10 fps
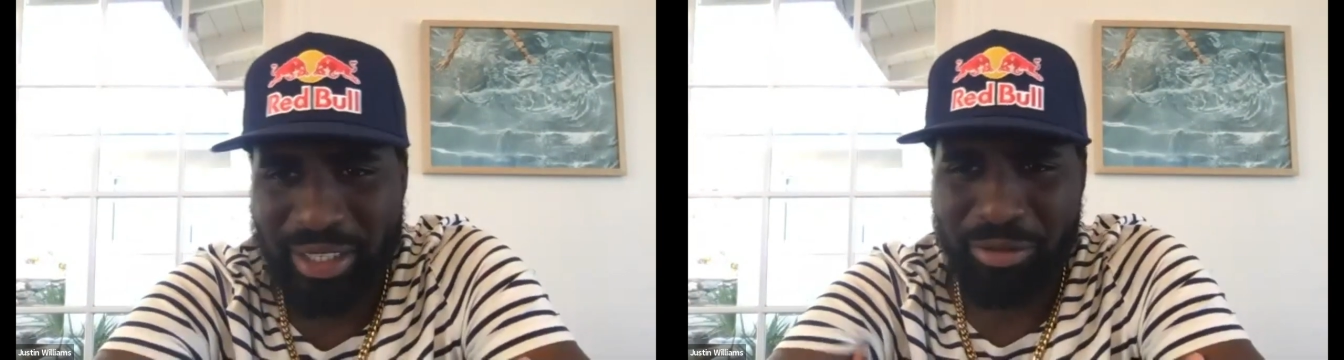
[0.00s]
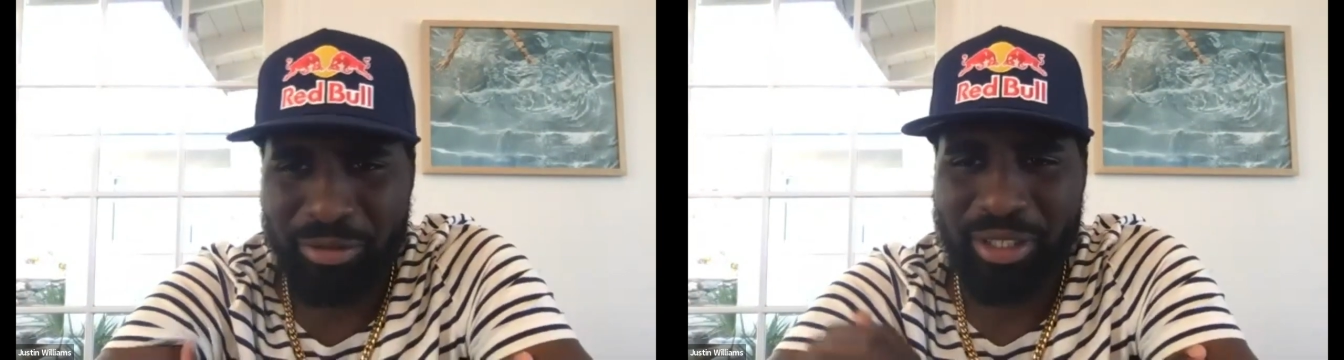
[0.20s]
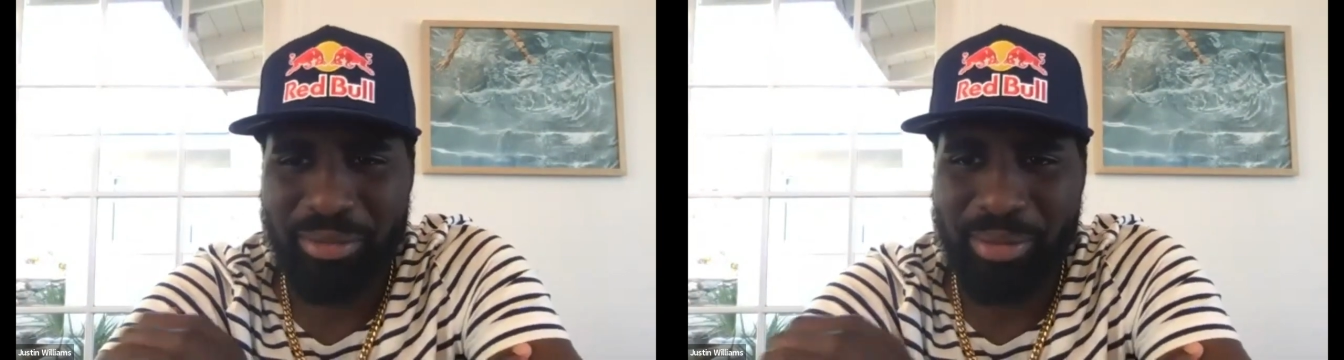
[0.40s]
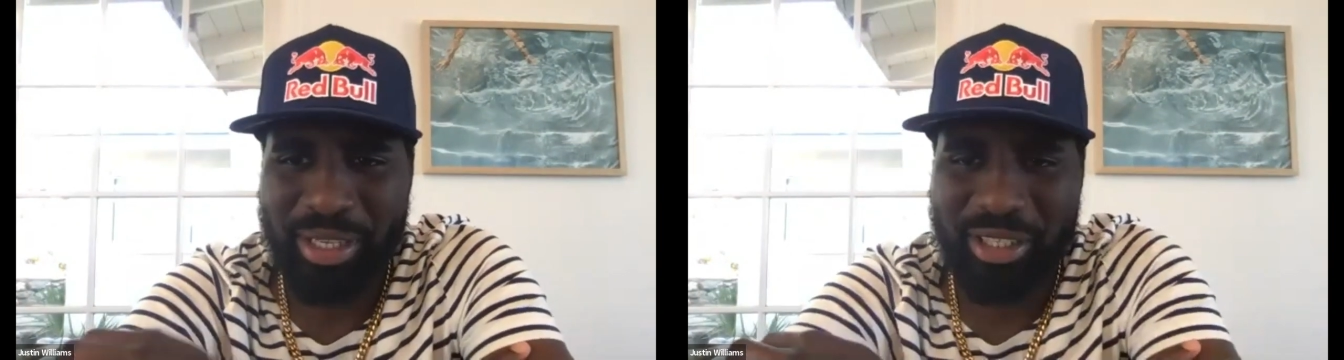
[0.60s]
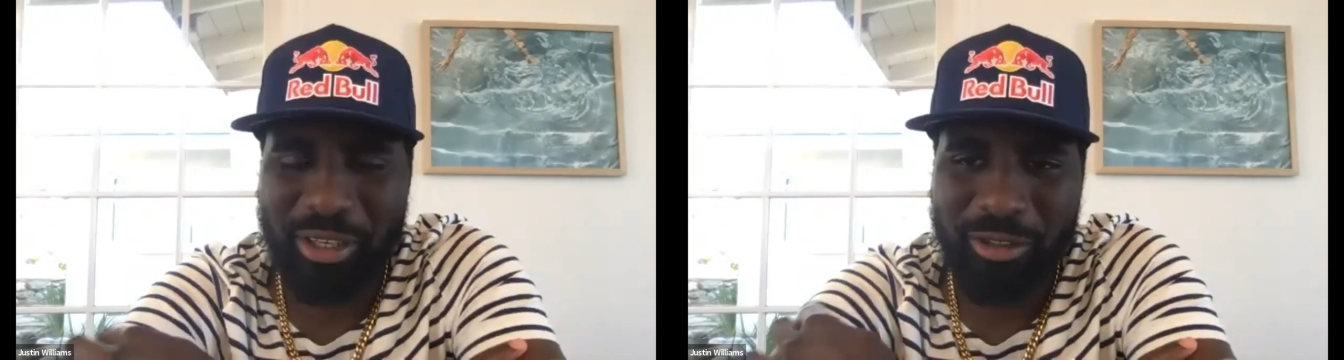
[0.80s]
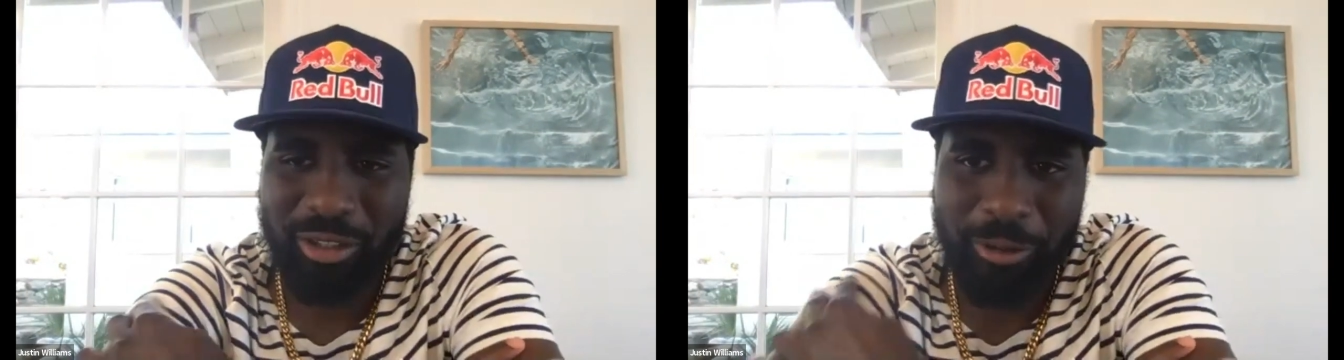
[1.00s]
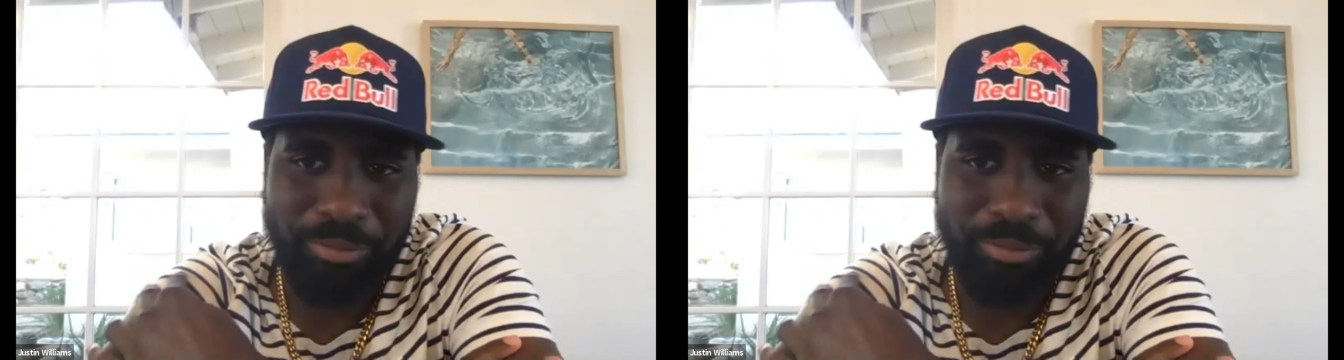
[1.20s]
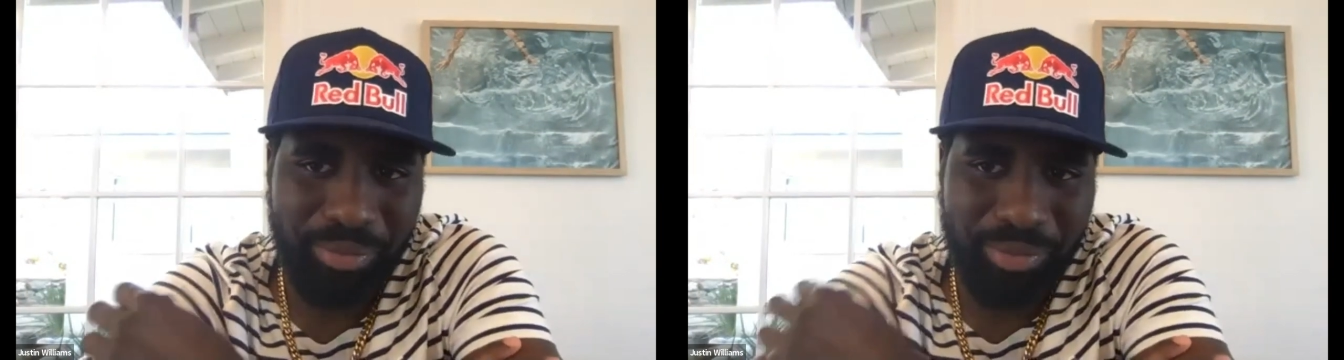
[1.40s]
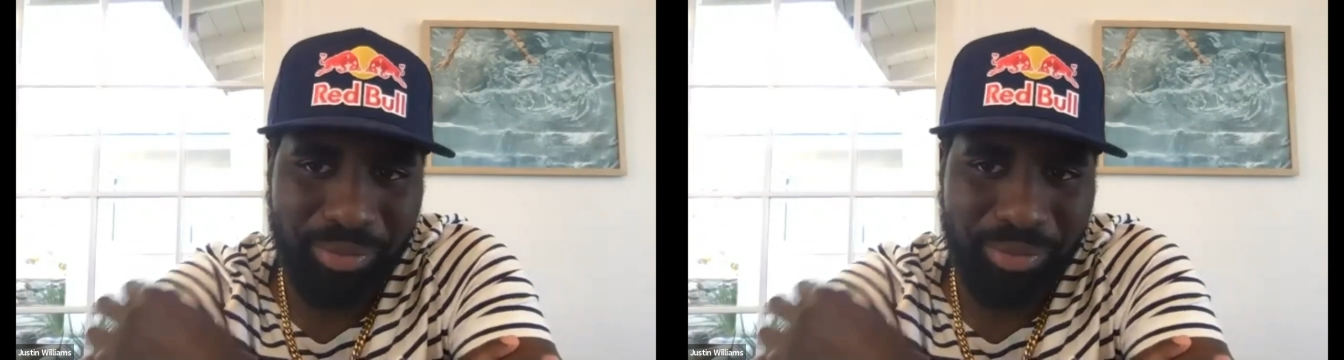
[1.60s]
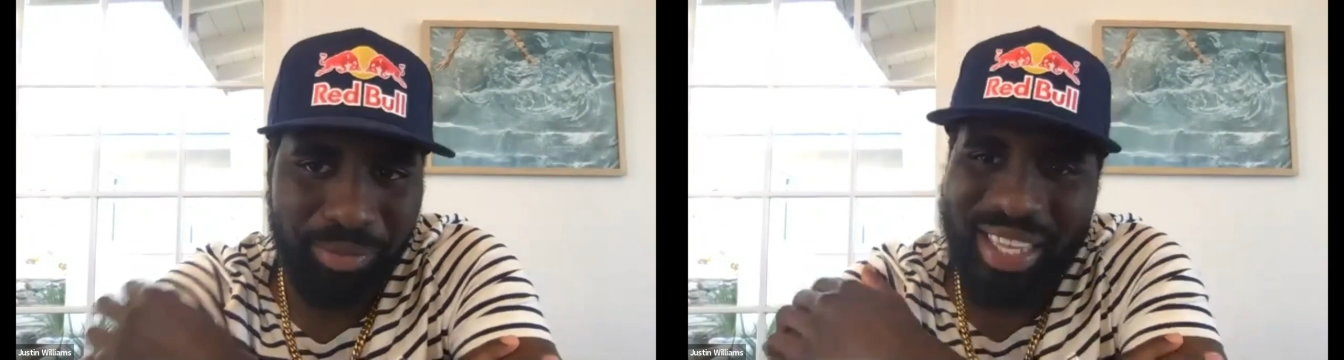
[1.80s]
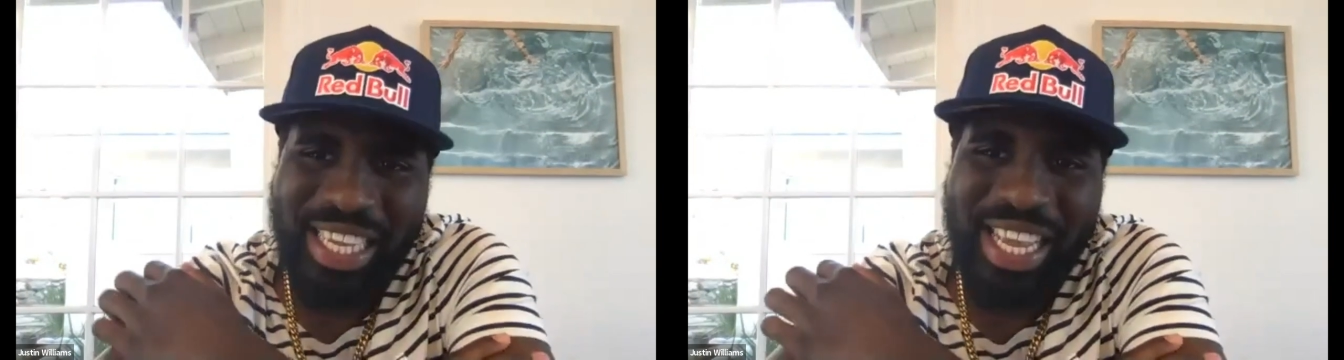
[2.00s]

He would race in Mexico. So he